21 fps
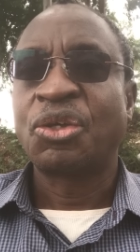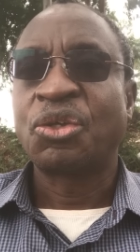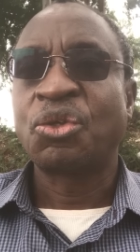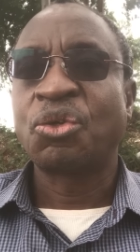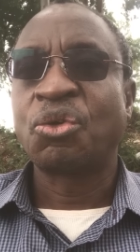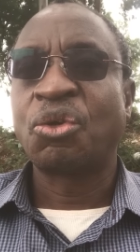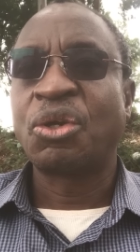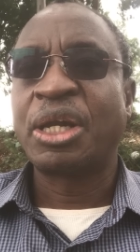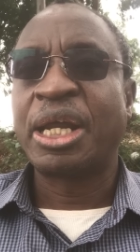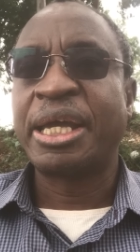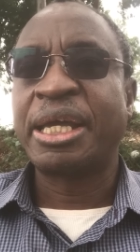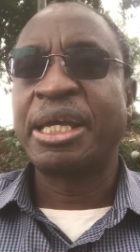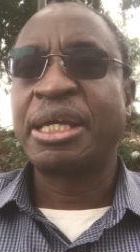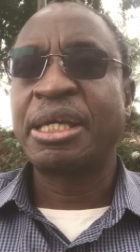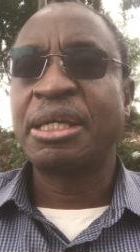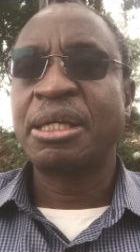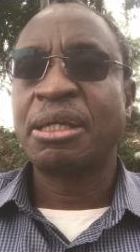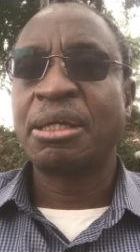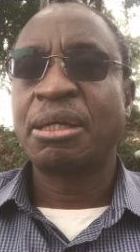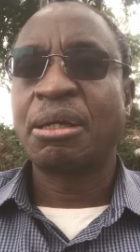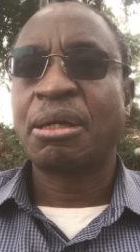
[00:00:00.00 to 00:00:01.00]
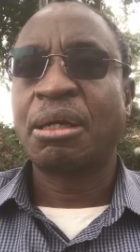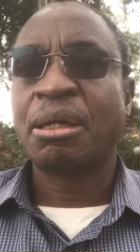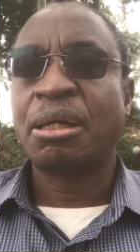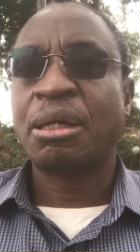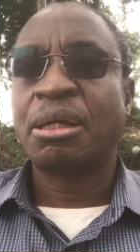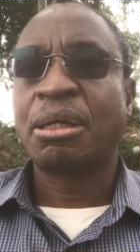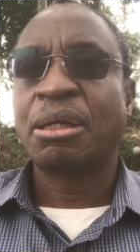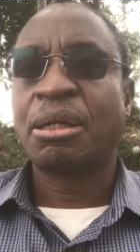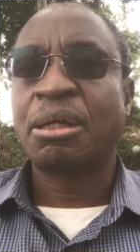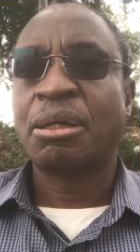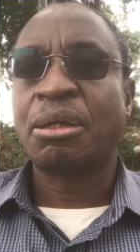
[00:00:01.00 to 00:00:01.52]
You lay
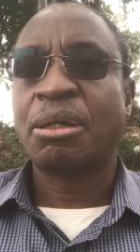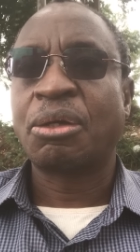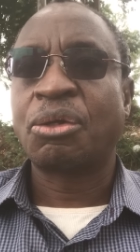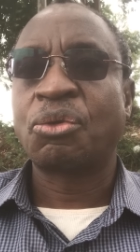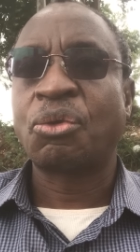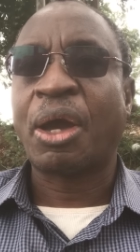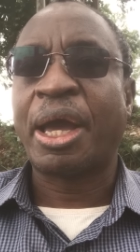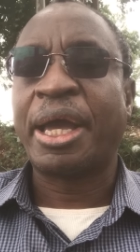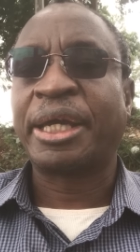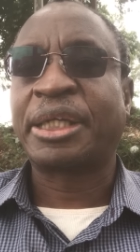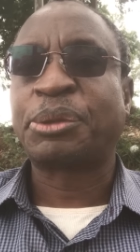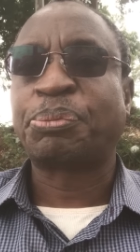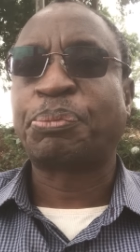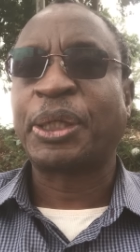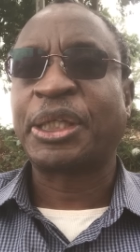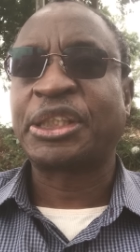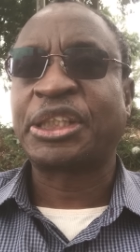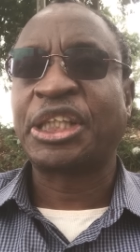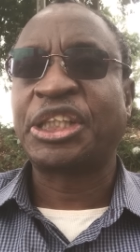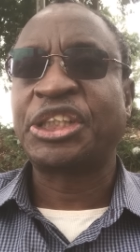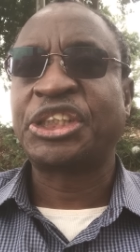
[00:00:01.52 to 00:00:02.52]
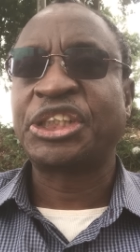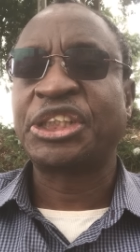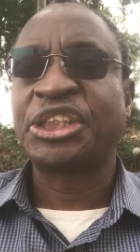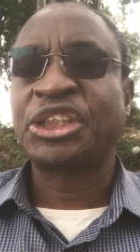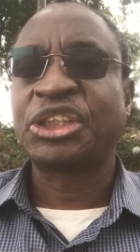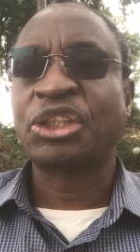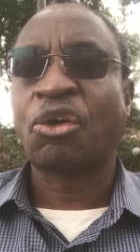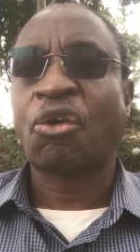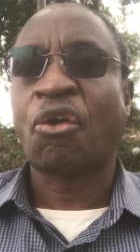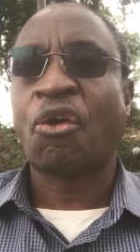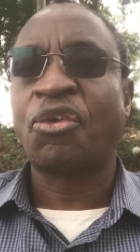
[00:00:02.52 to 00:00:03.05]
your expectations